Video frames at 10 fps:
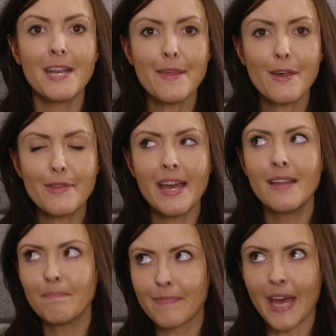But other
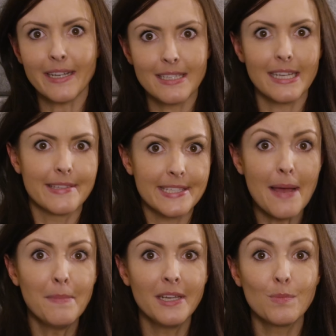than that dead
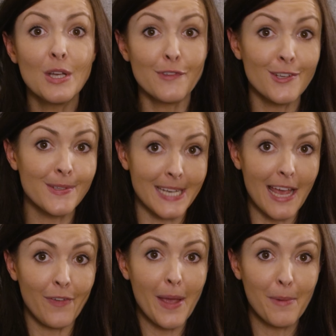salmon, we've used
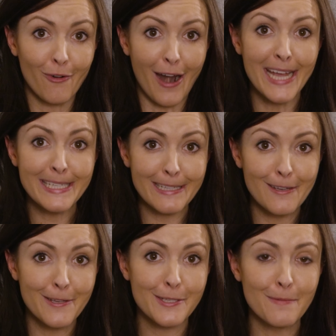fMRI to
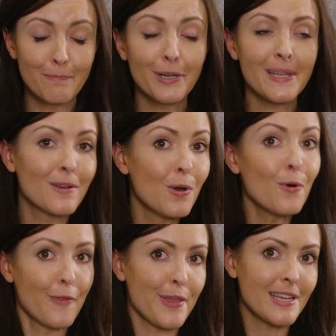learn some pretty
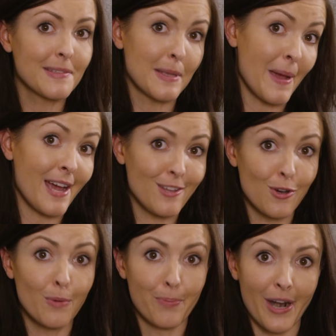cool things about
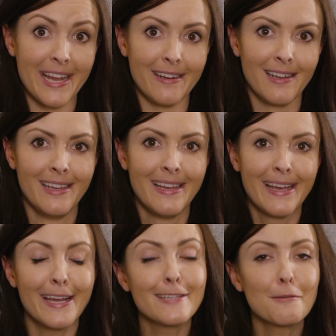your brain.
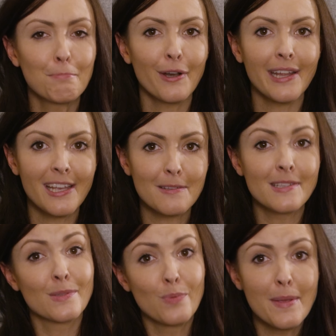It's a pretty
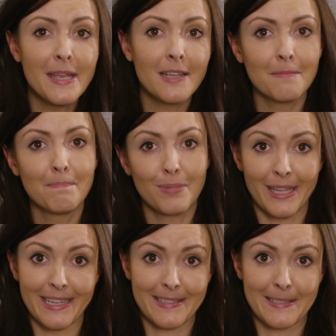swimming
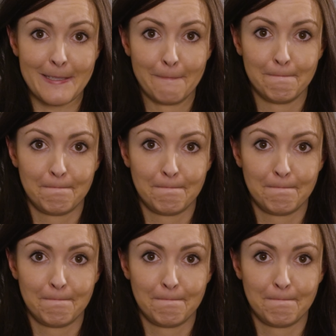place.